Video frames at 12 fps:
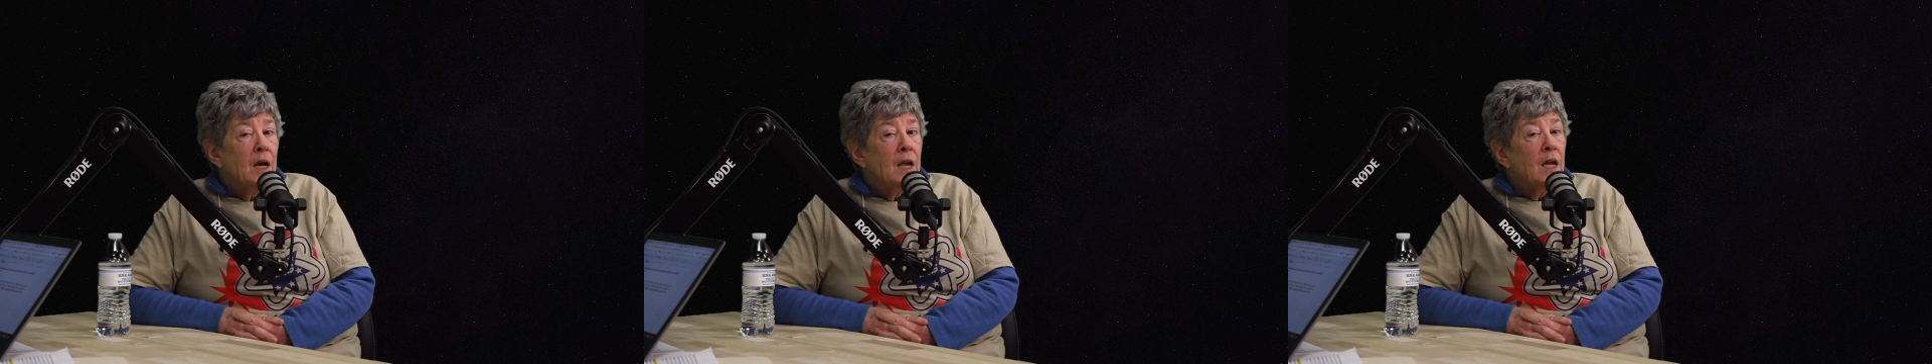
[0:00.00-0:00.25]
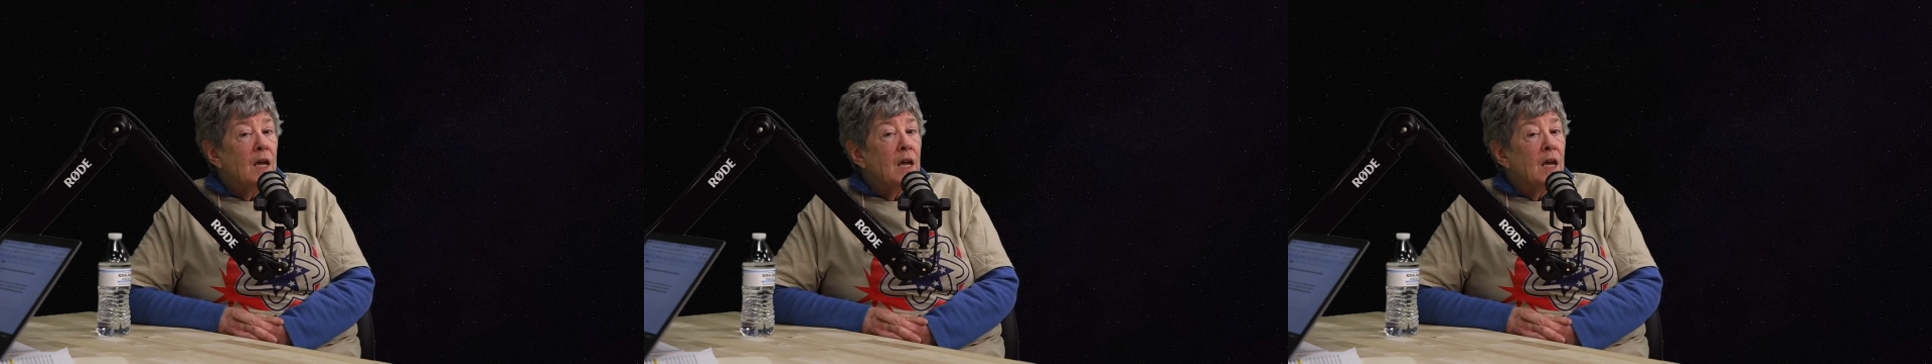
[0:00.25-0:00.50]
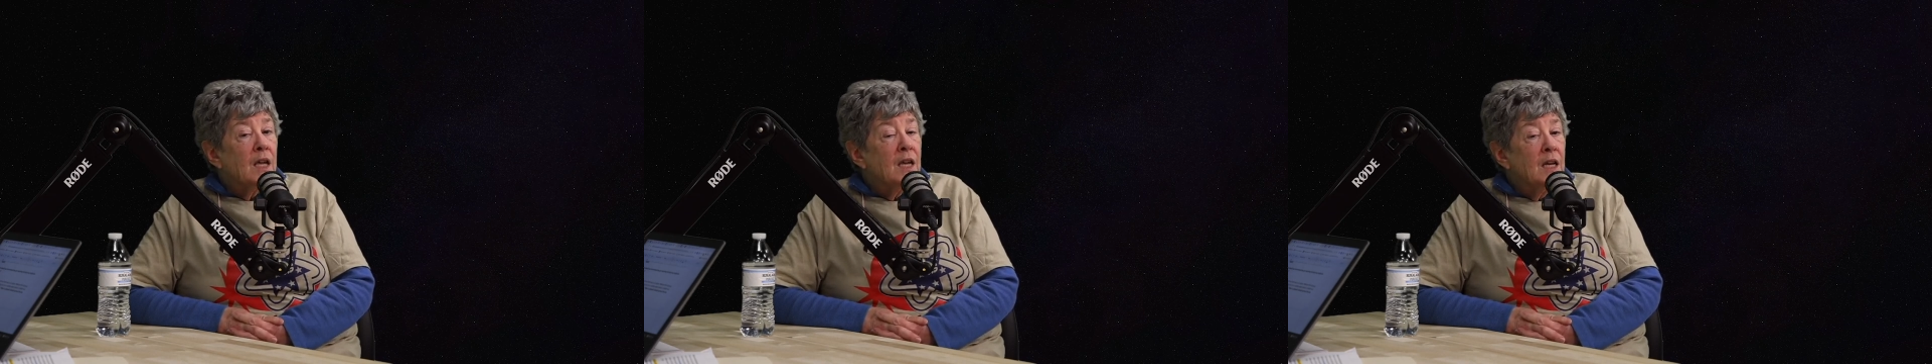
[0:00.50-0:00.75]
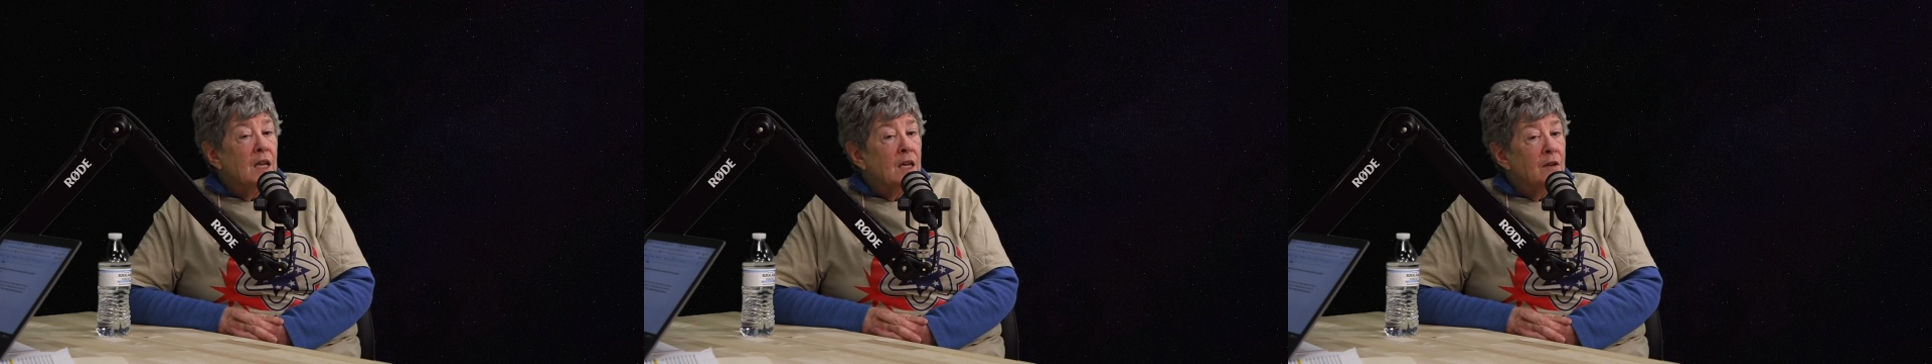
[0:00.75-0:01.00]
But
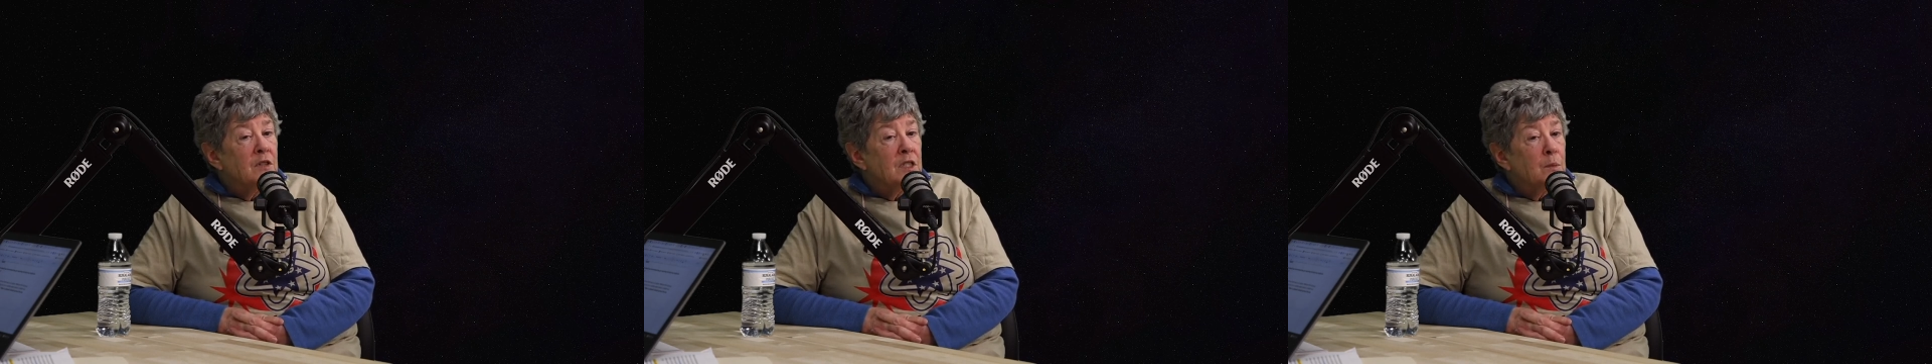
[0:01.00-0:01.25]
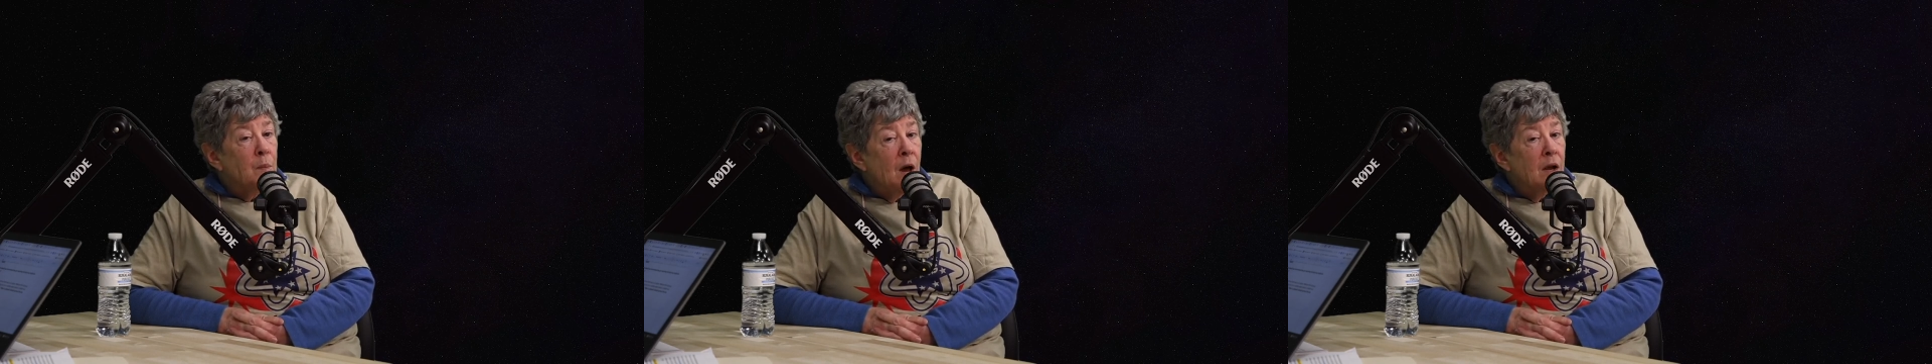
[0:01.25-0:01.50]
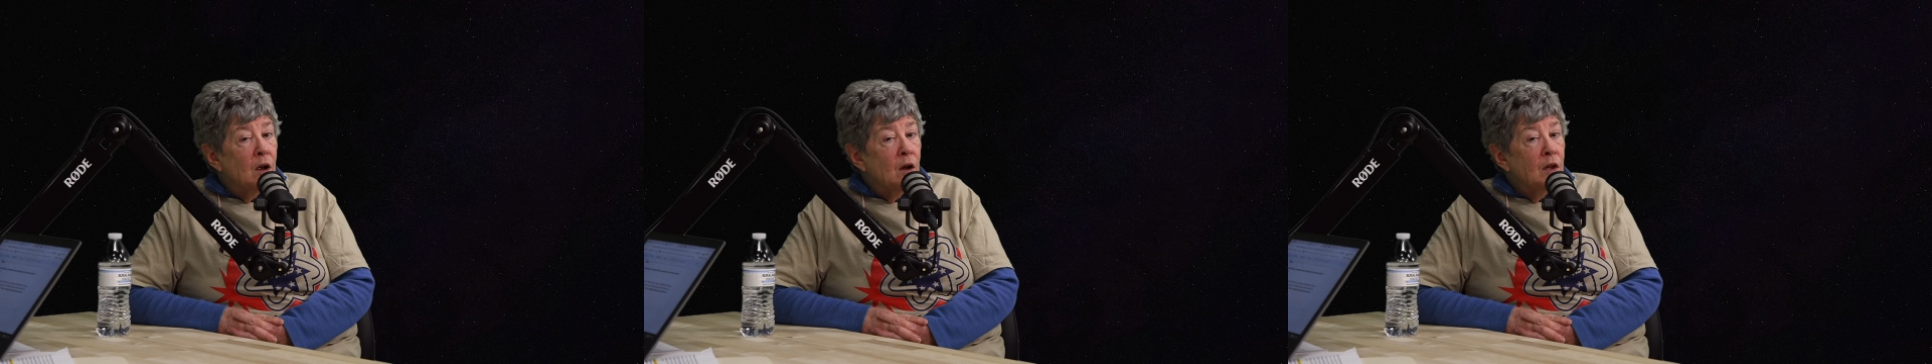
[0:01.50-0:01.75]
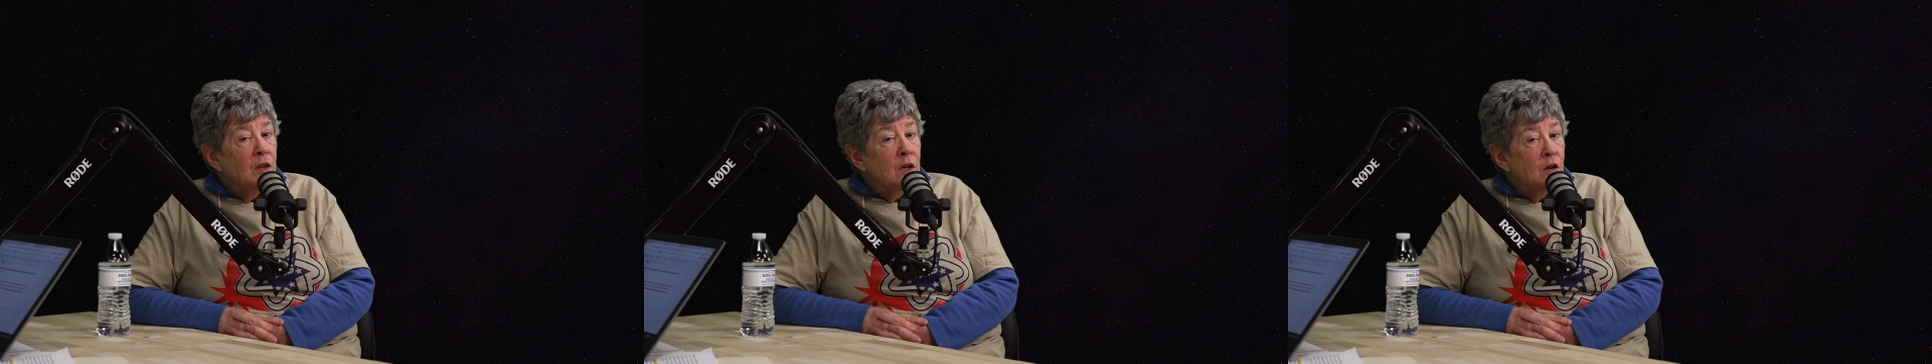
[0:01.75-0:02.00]
at any given
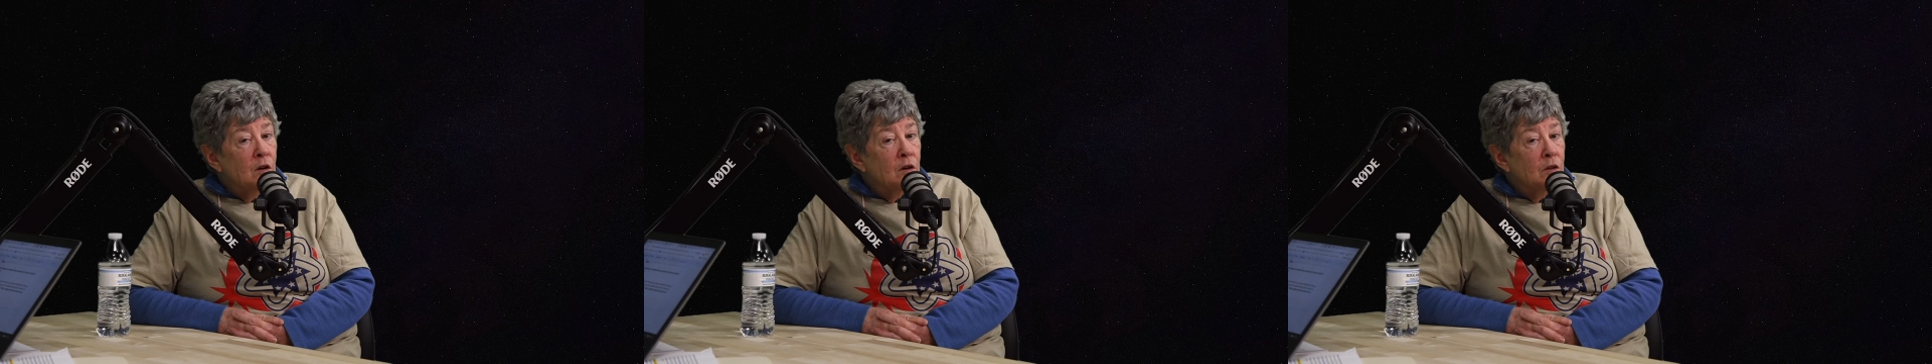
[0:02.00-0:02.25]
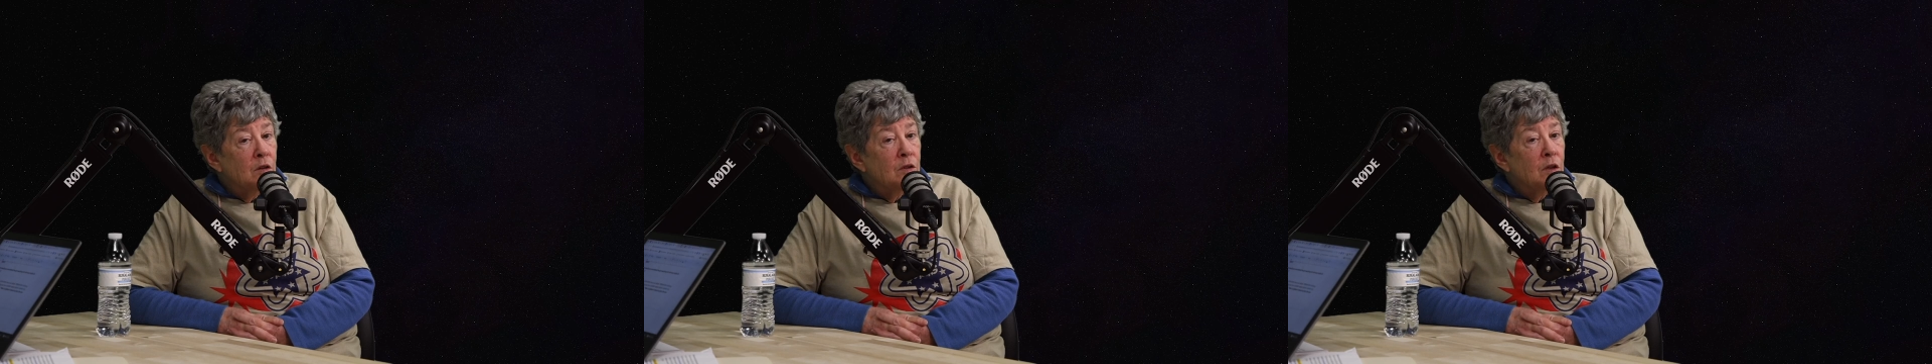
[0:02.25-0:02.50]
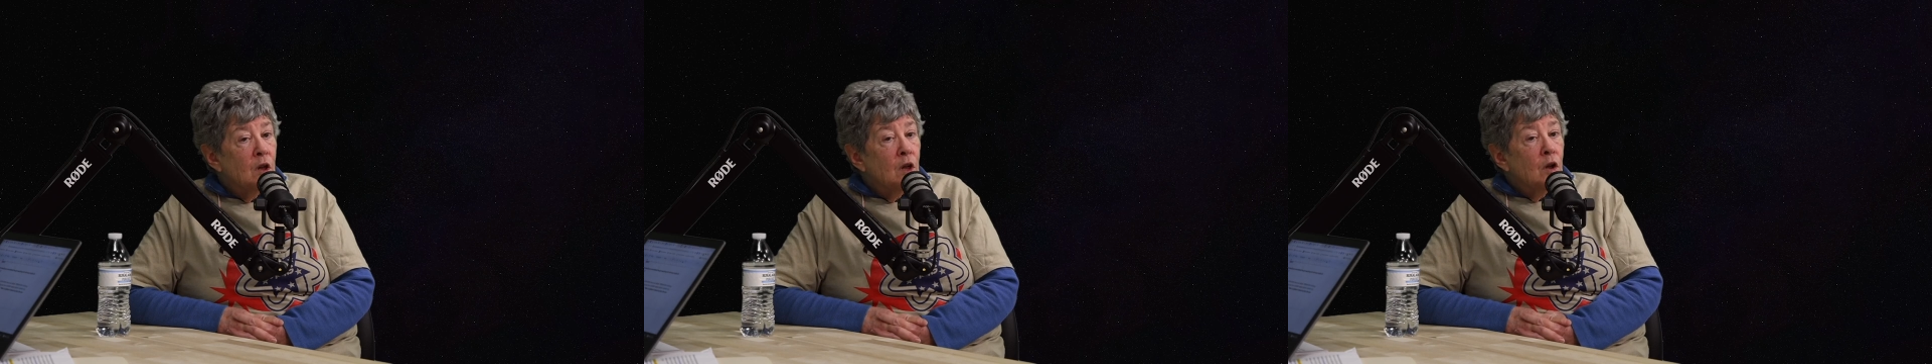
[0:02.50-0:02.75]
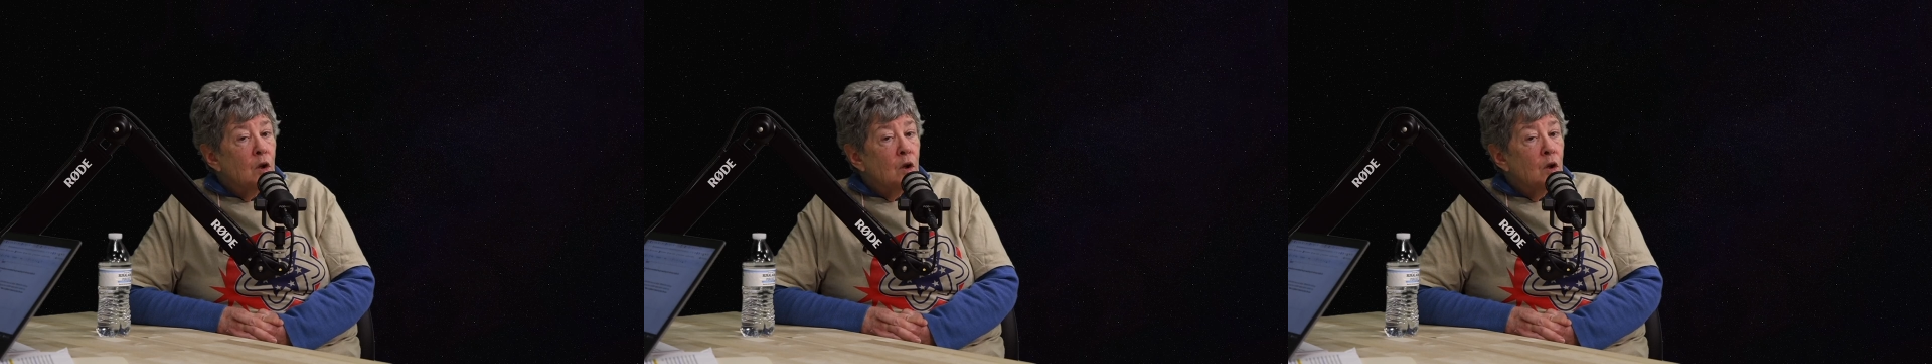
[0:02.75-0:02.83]
spot on the Earth,